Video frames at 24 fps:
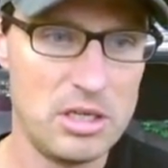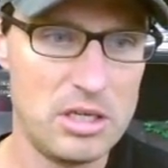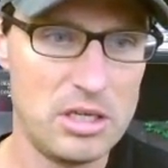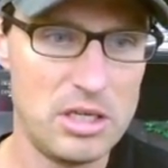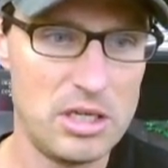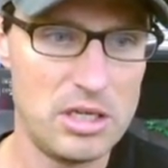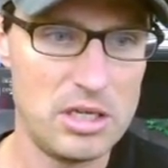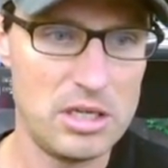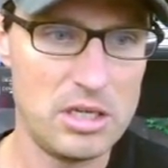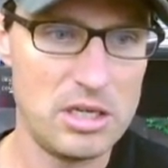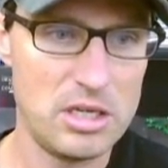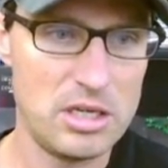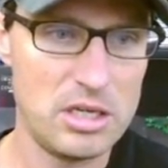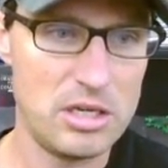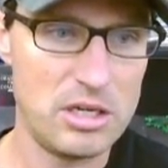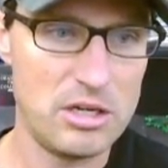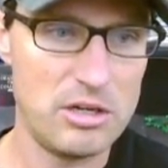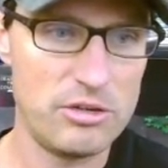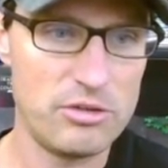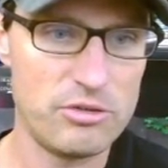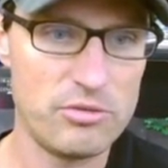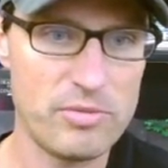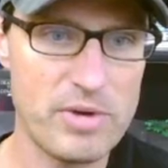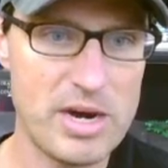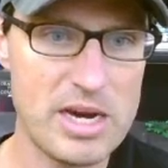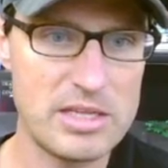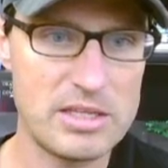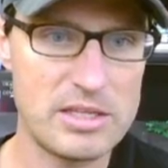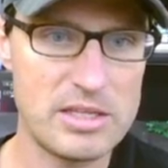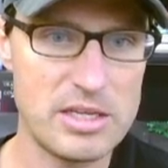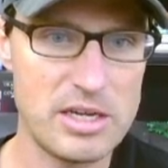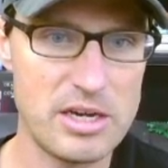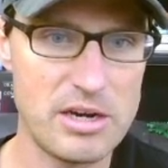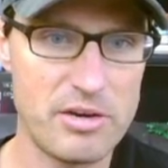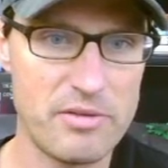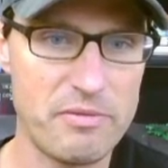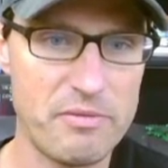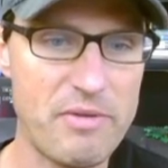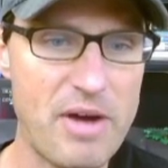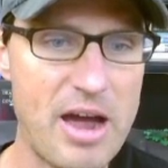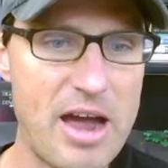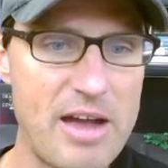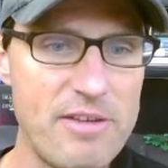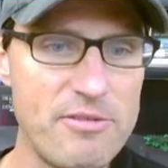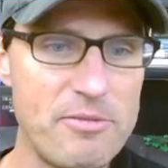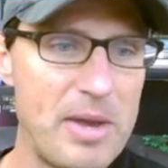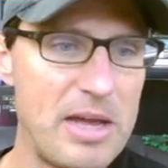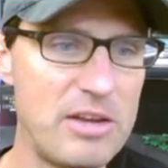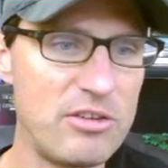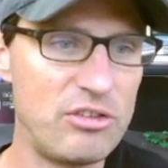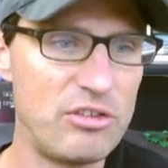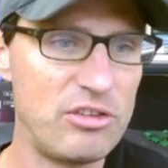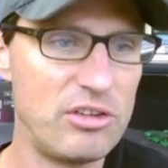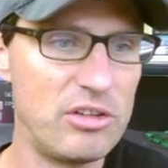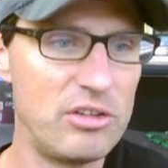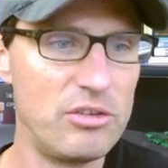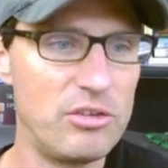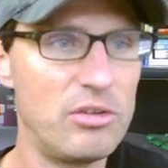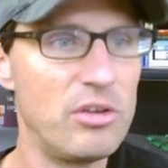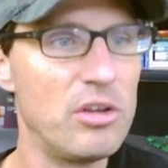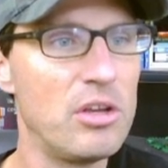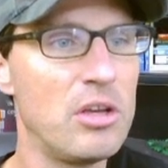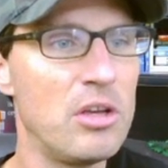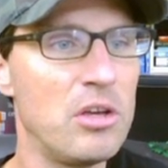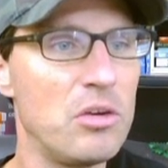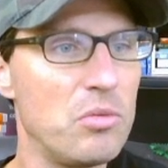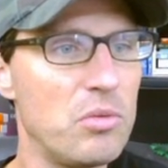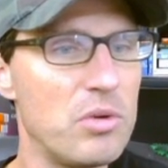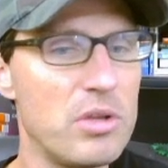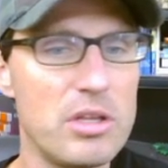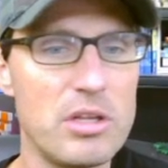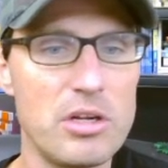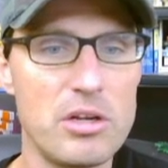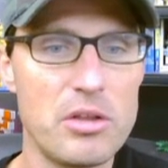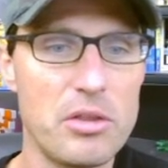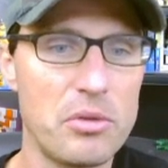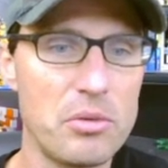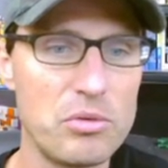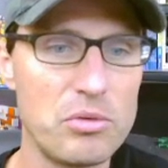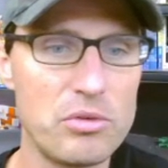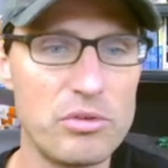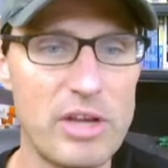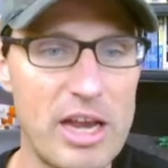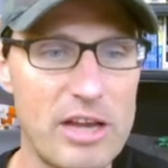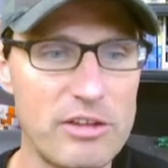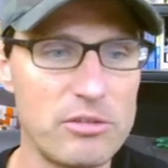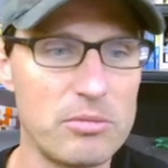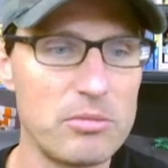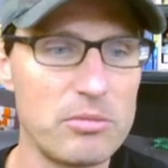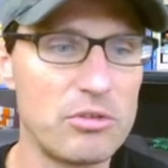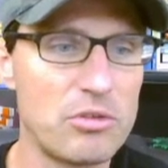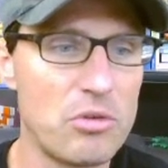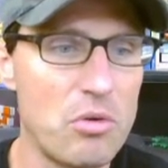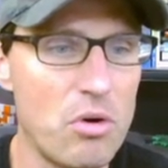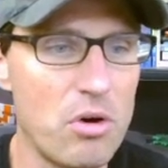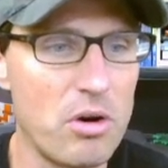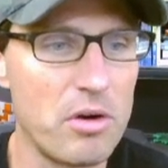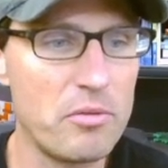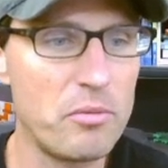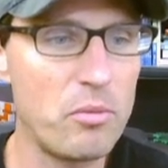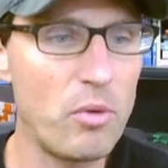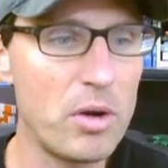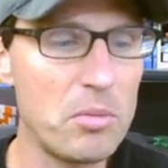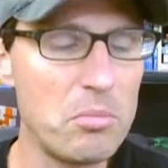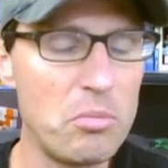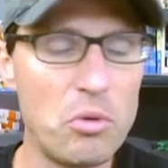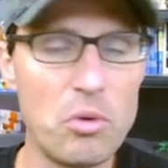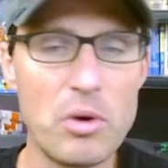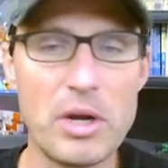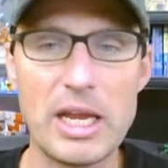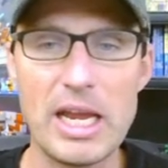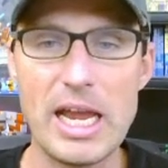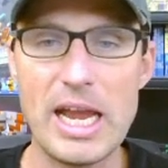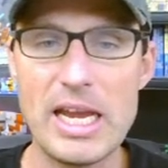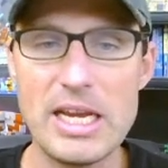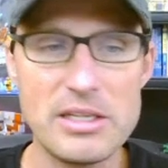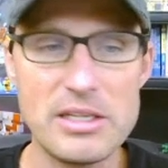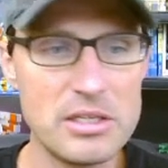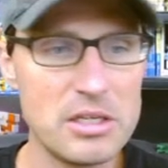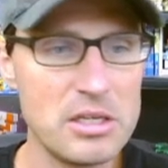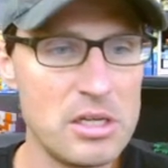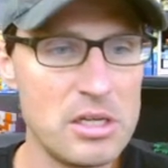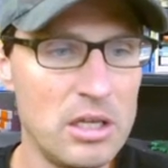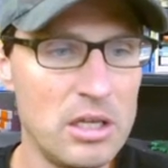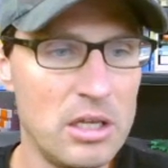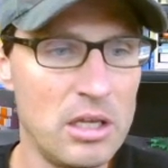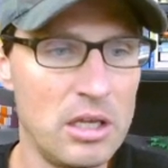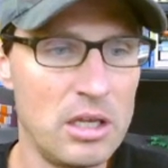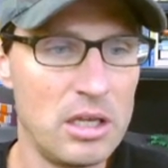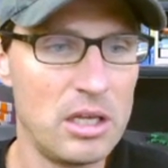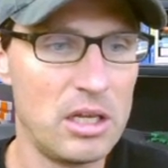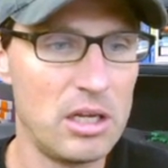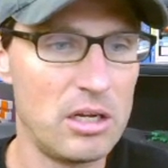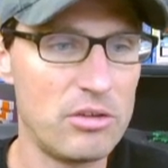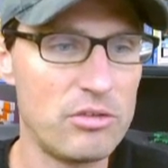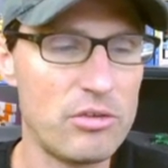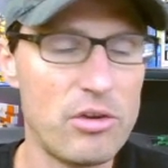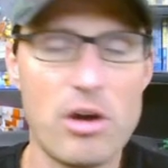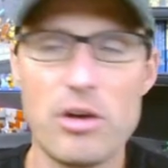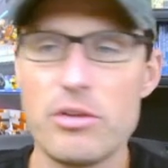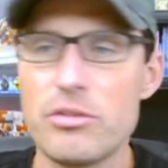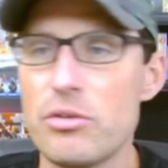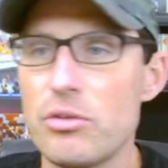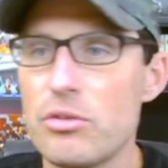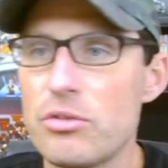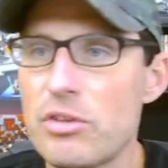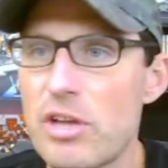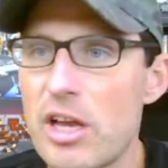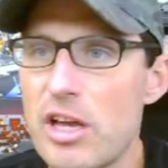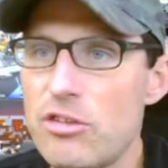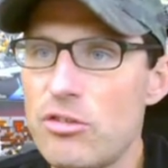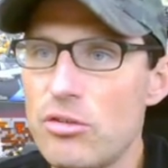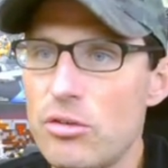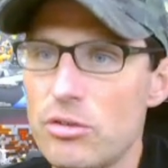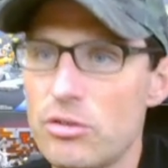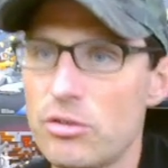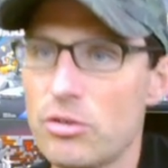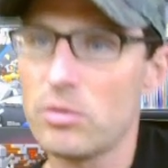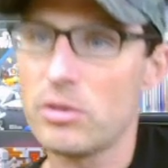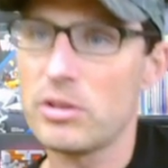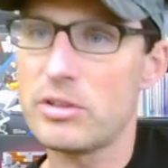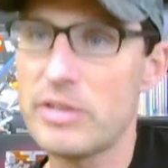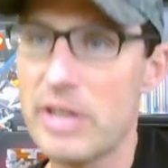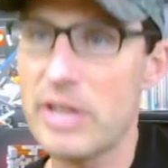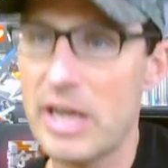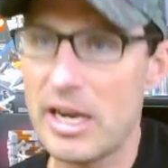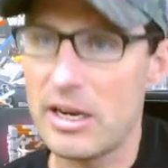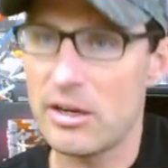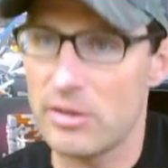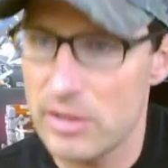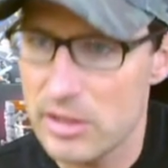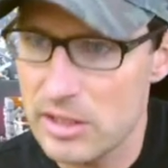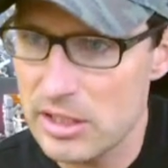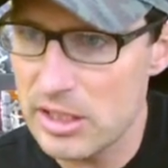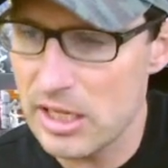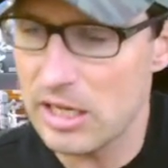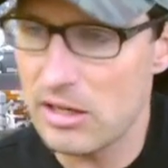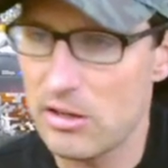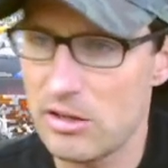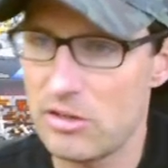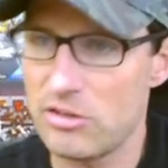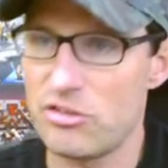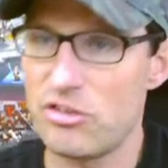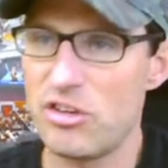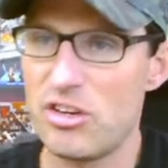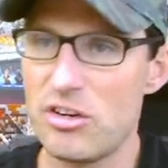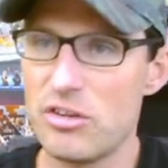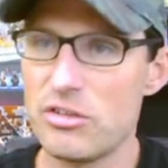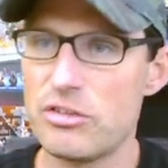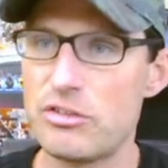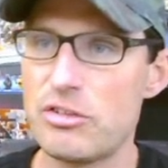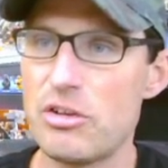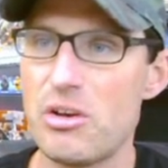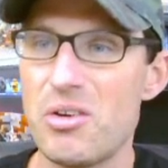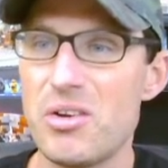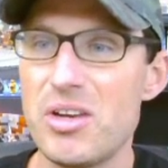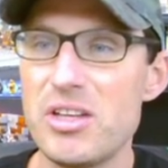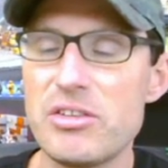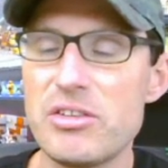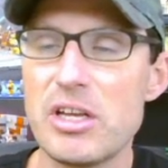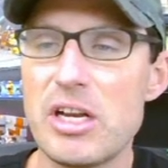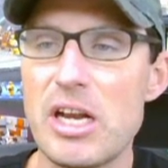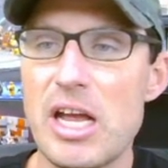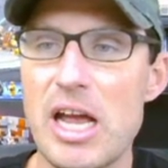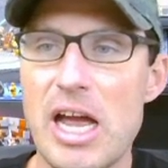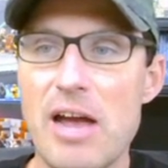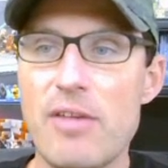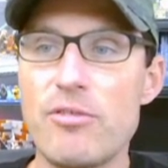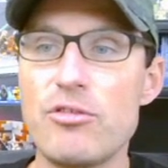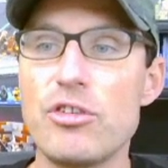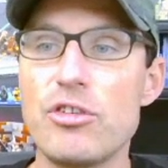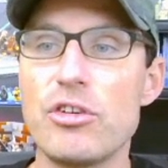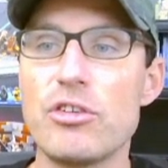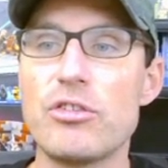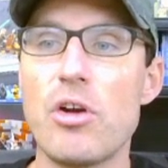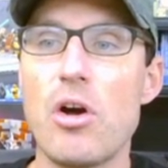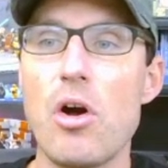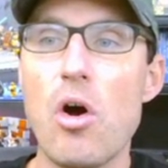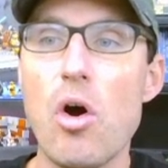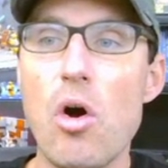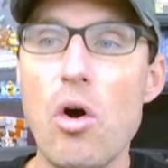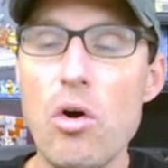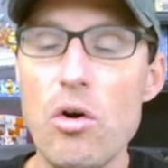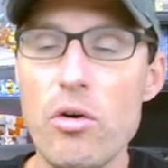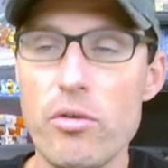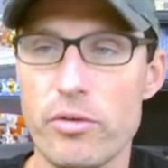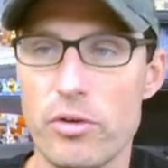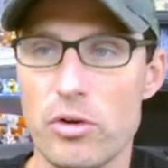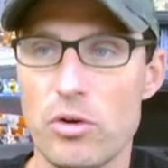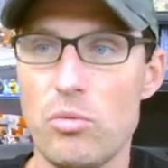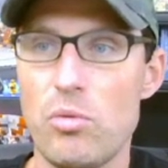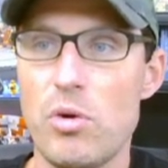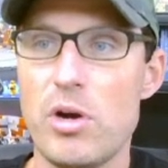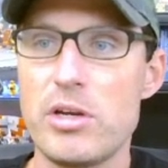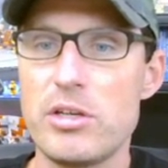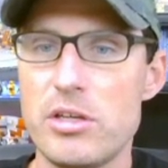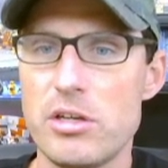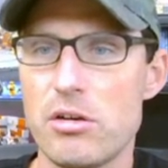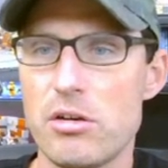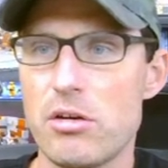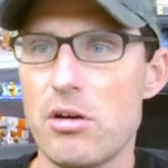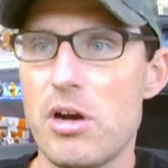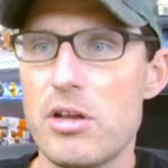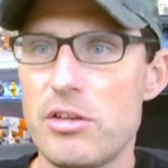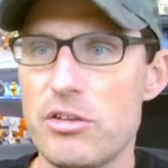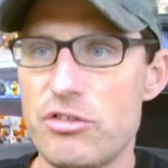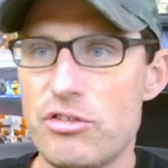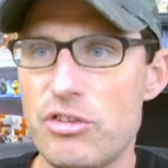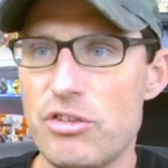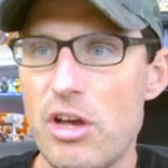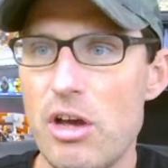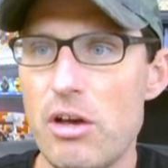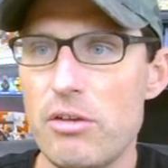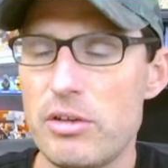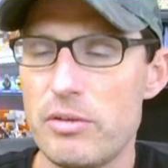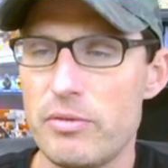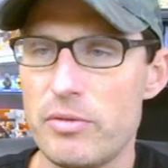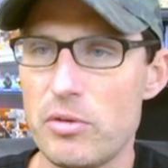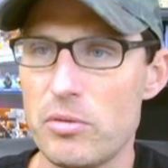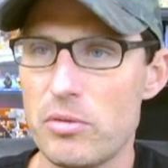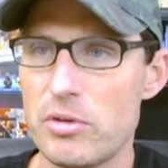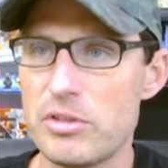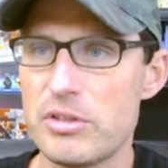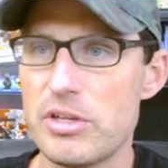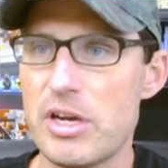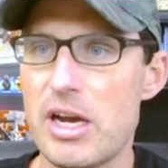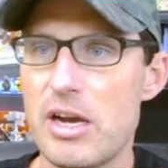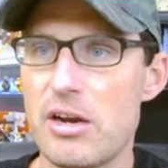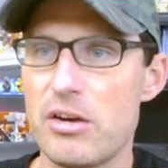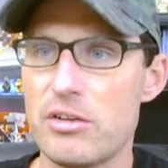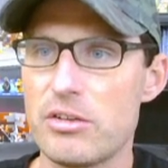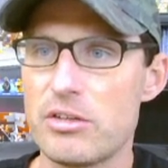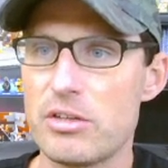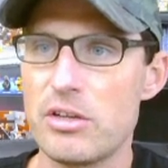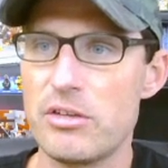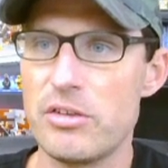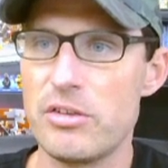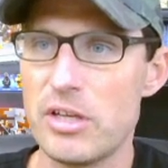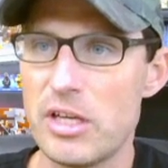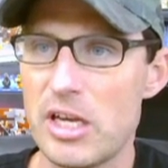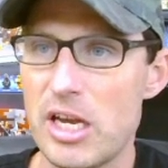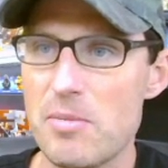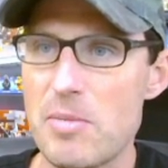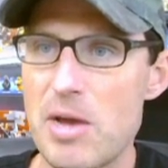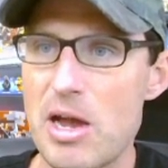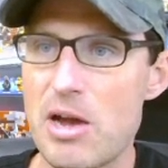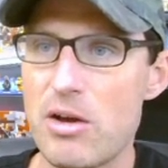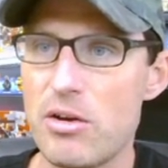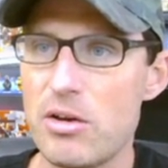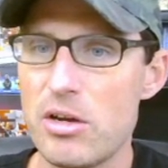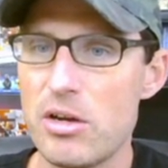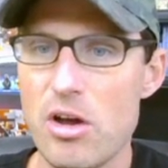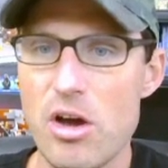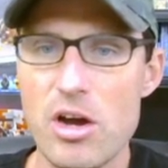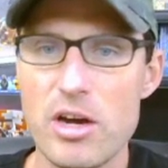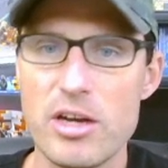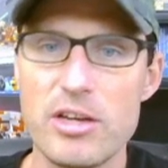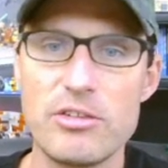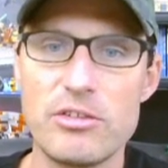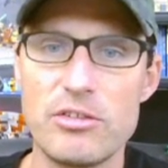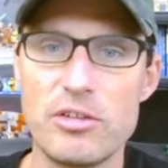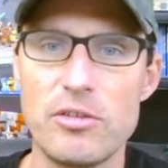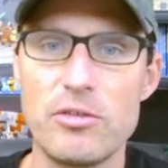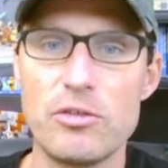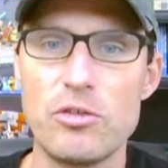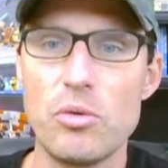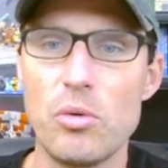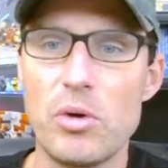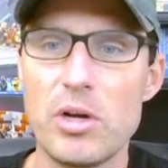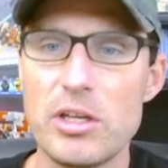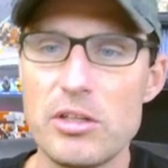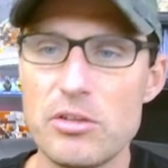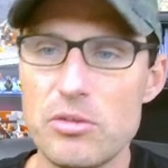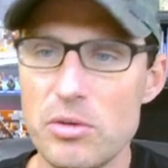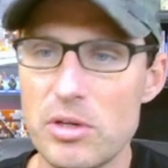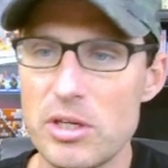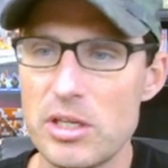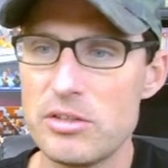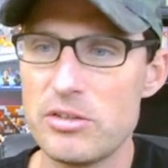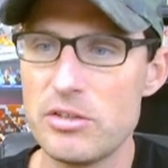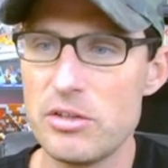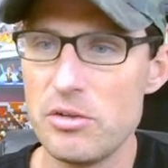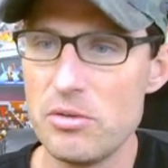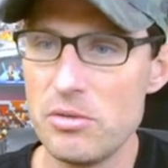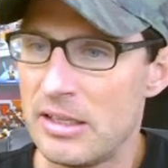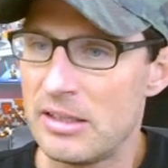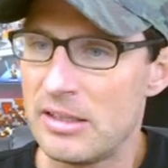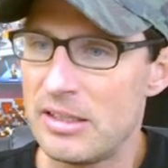It is right there, 5 mentions with an enthusiasm score of 1.8. It is also scheduled to retire at the end of this year, so it's going to have just over 1 year on the shelves if it retires, because it came out in August of 2022.